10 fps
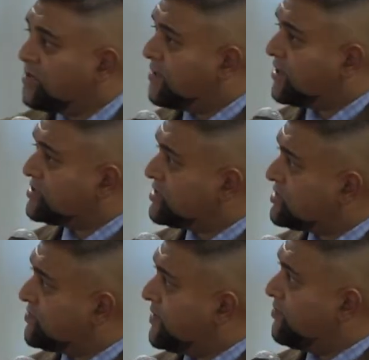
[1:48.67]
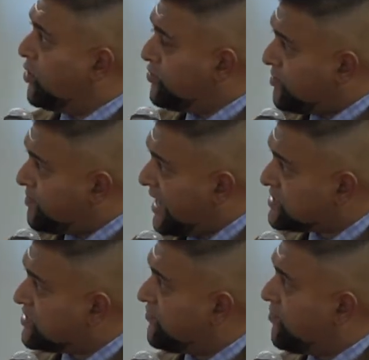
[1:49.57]
because this has been both a
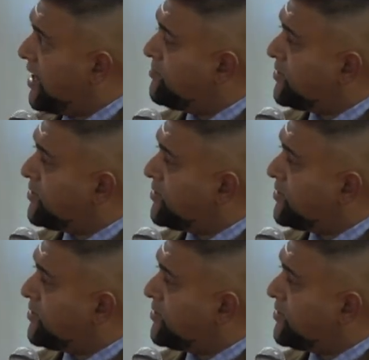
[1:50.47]
passion of mine,